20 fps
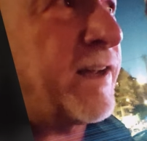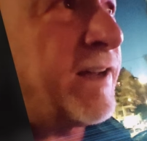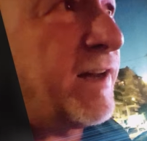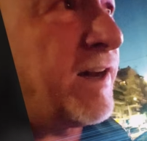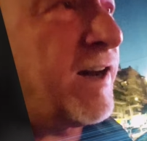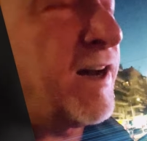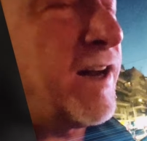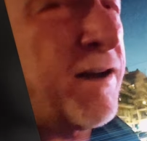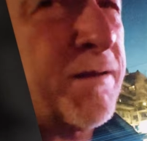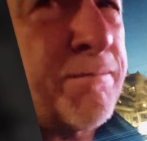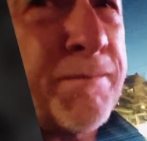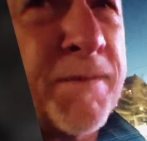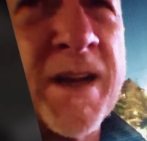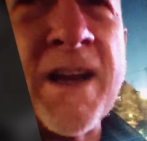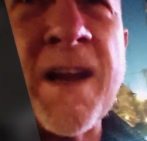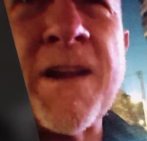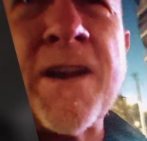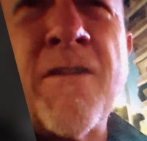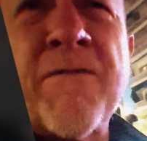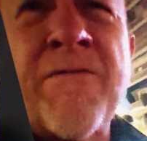um,
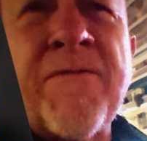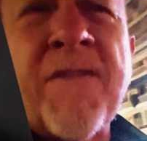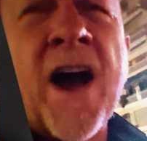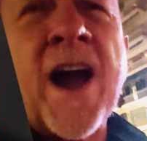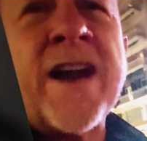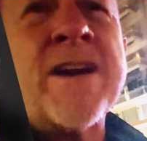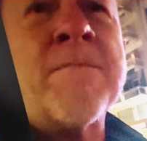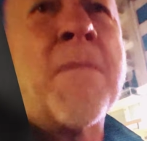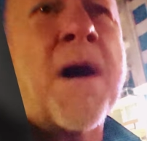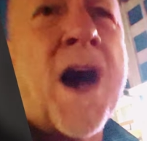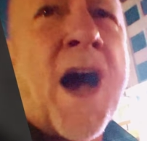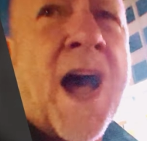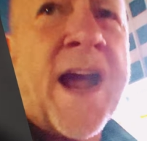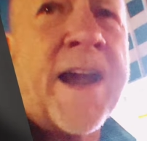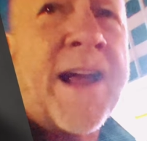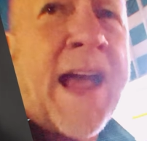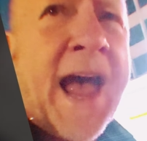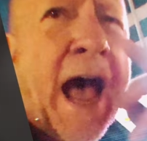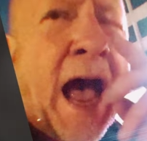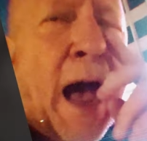you know, find my
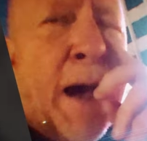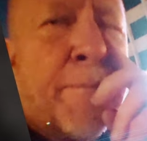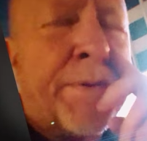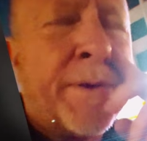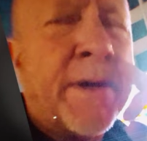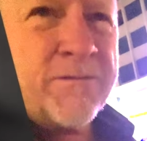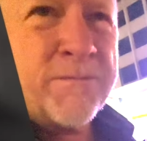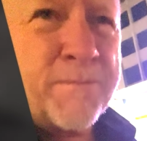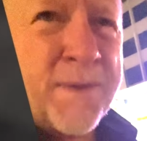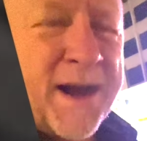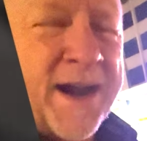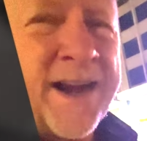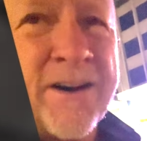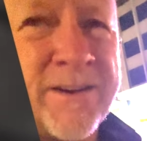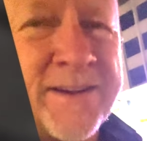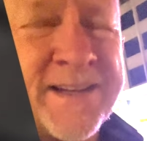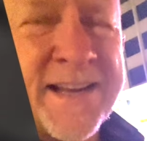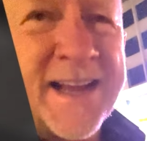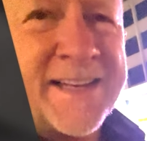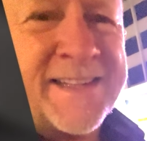app. My
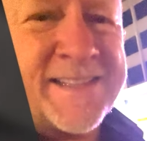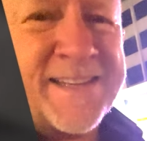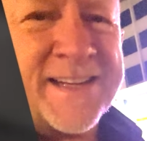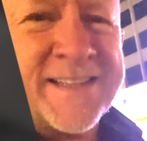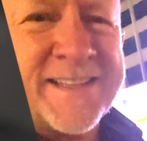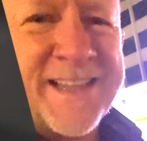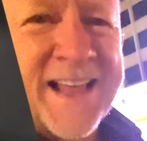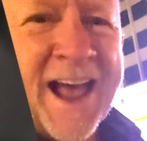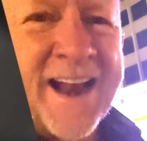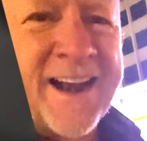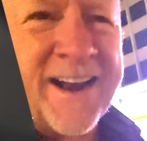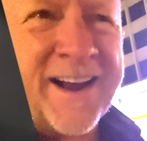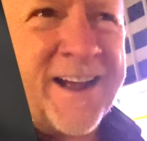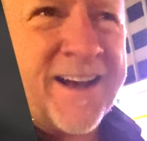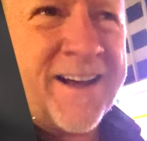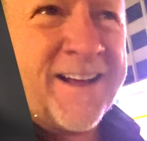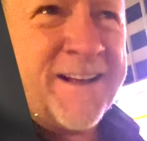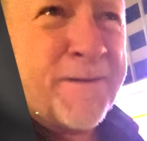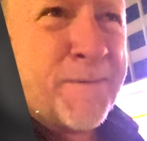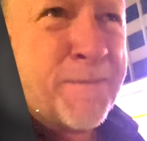AirTag says that
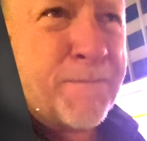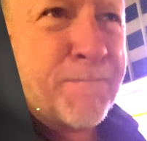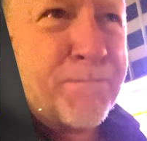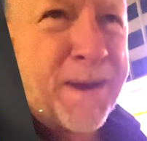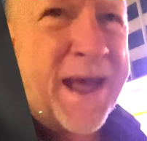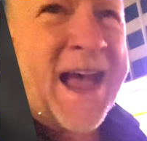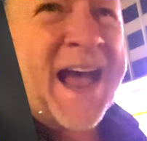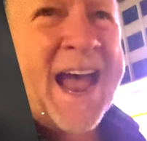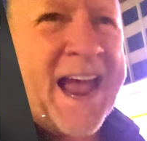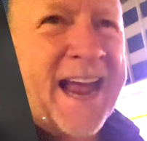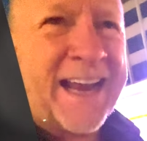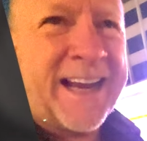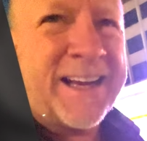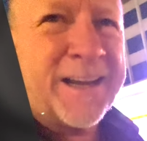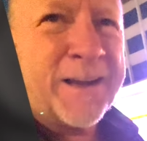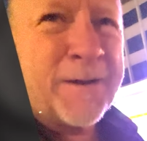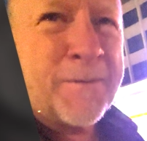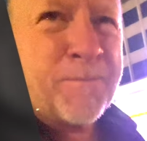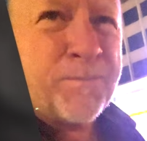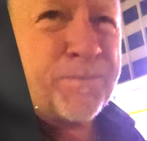bag,
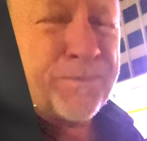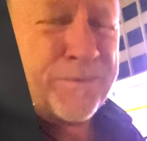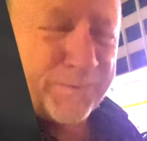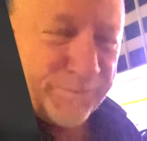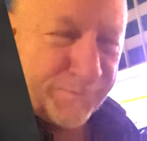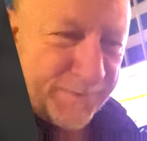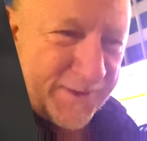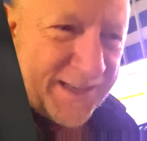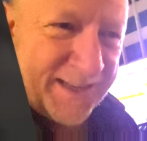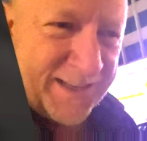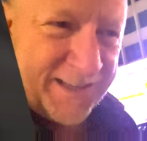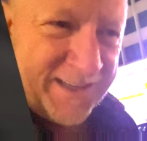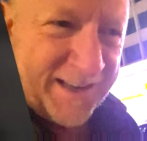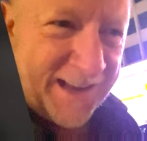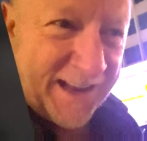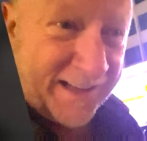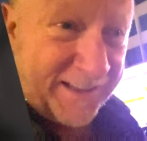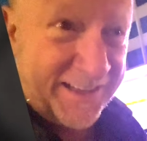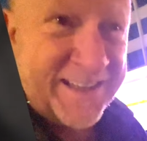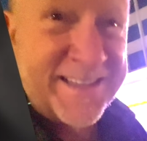
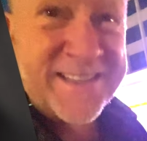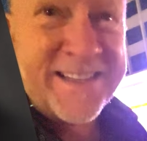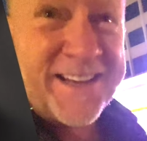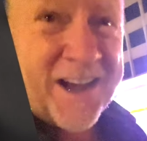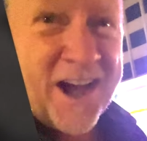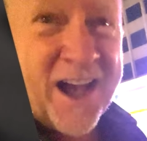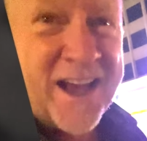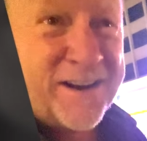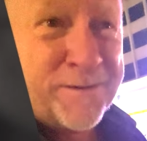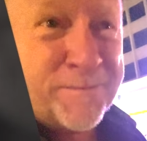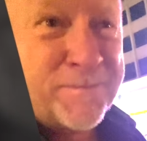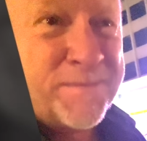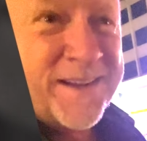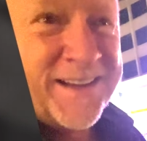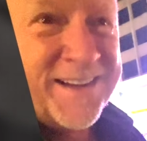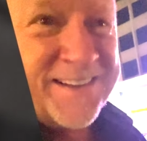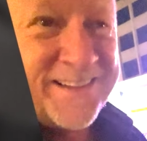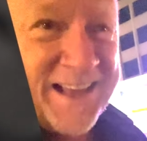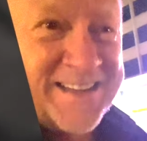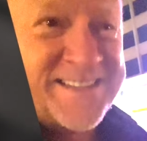at least the item
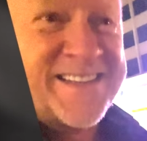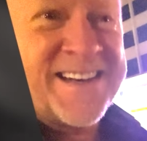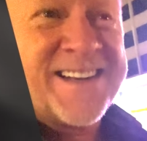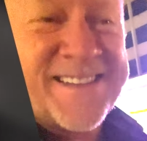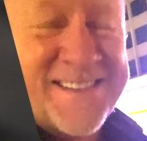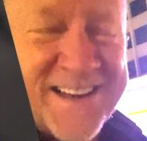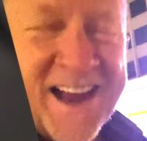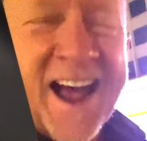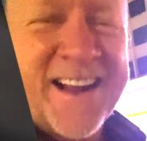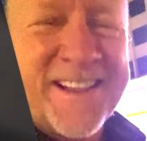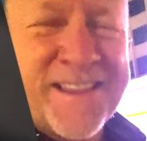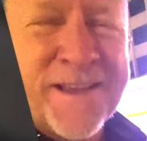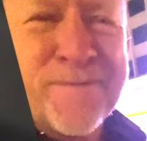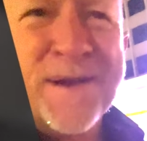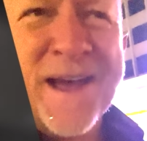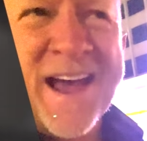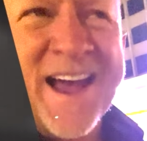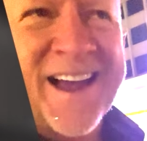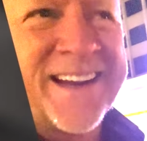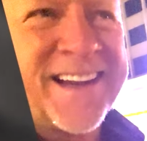that's inside the
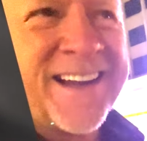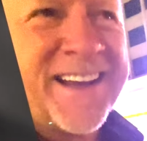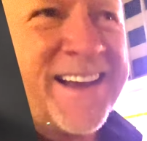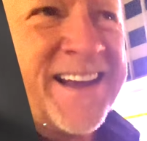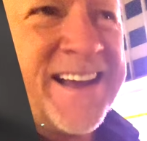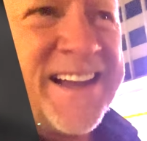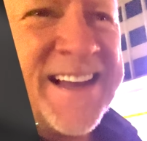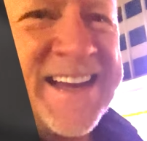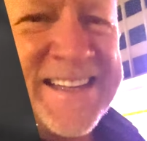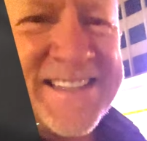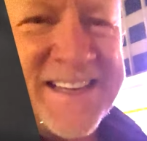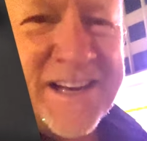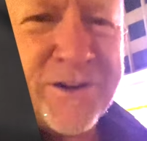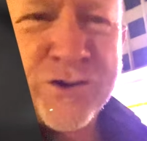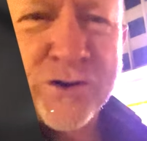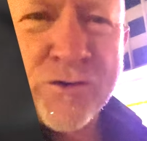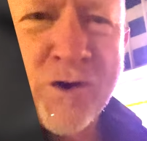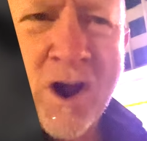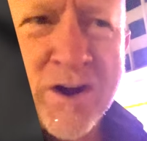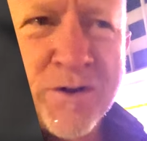bag, is in
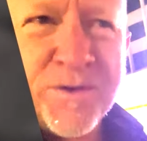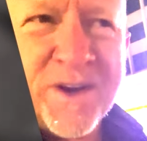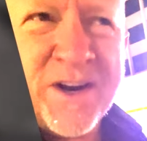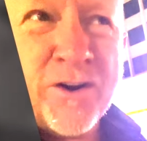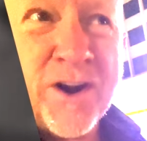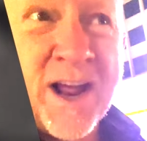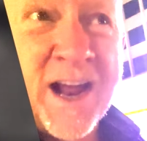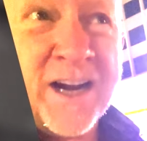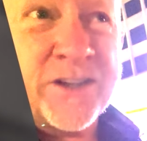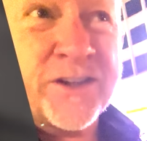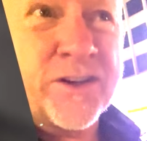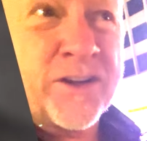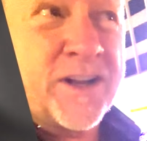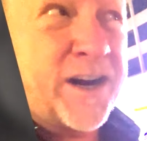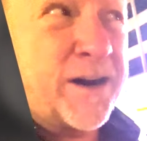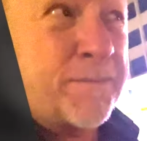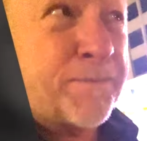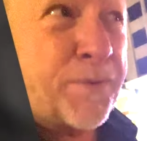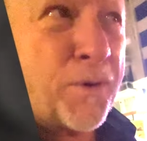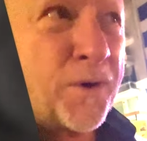Toronto International
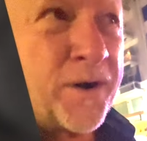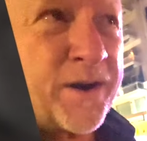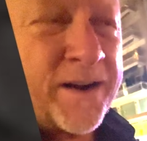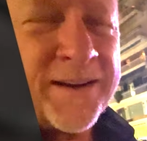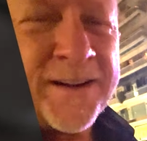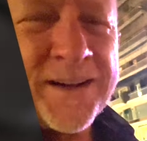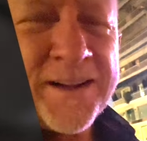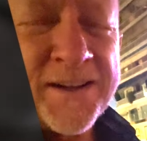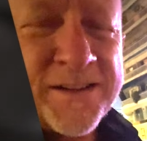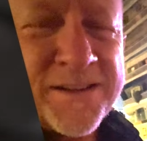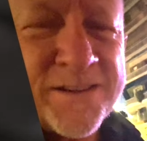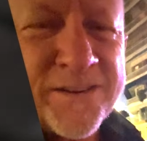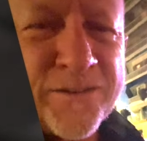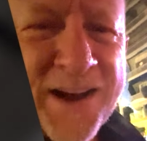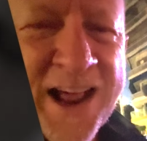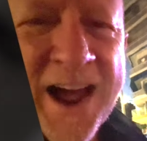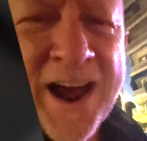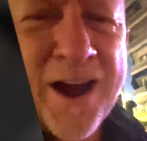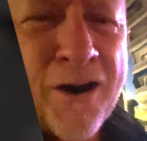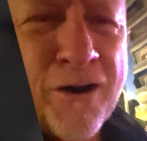Airport. So
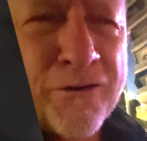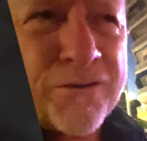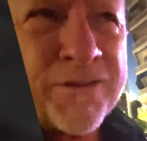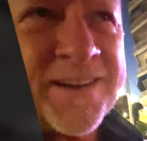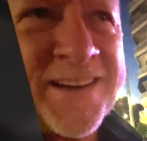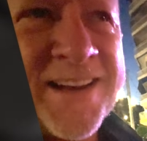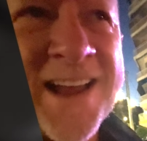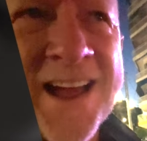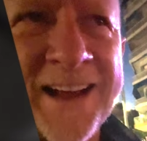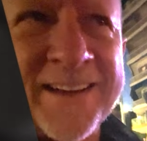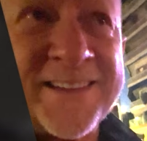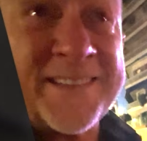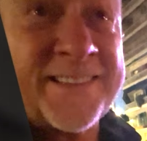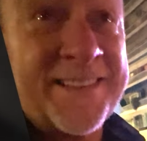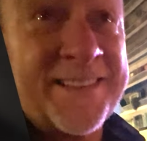now, yes,